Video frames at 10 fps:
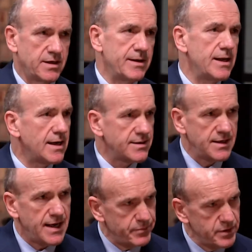I mean, it
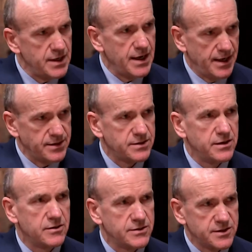hasn't happened yet.
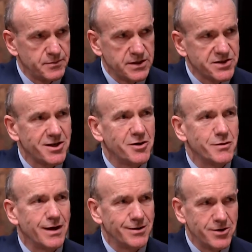You know, there's been a
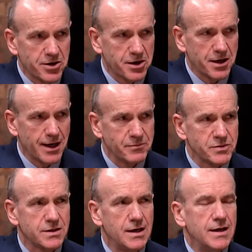slowdown, not a collapse.